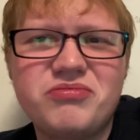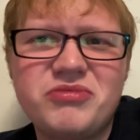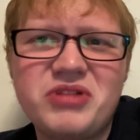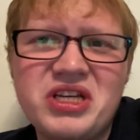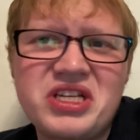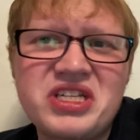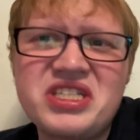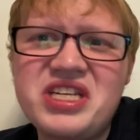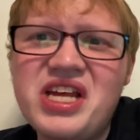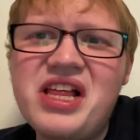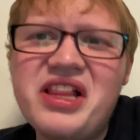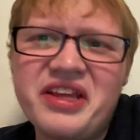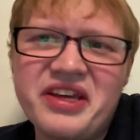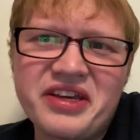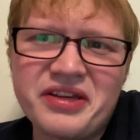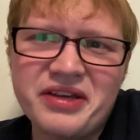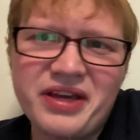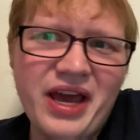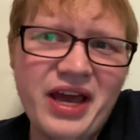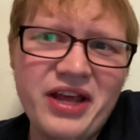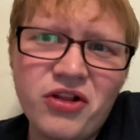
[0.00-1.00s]

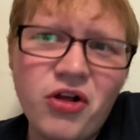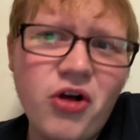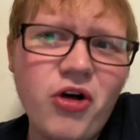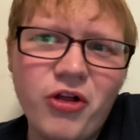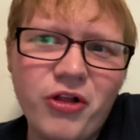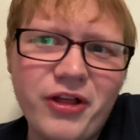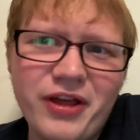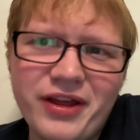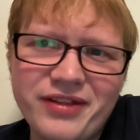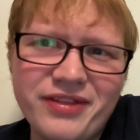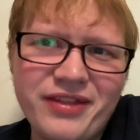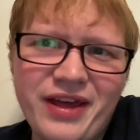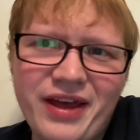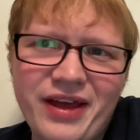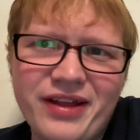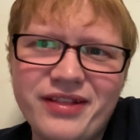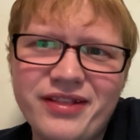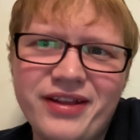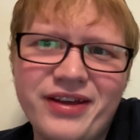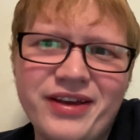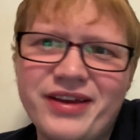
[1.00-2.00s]
excelling at all at
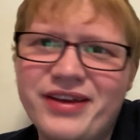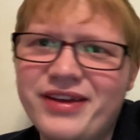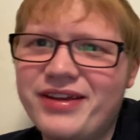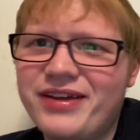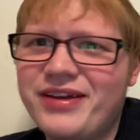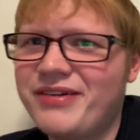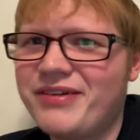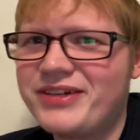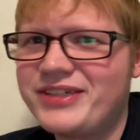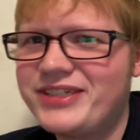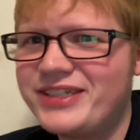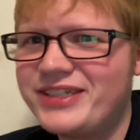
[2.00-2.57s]
that. Like, there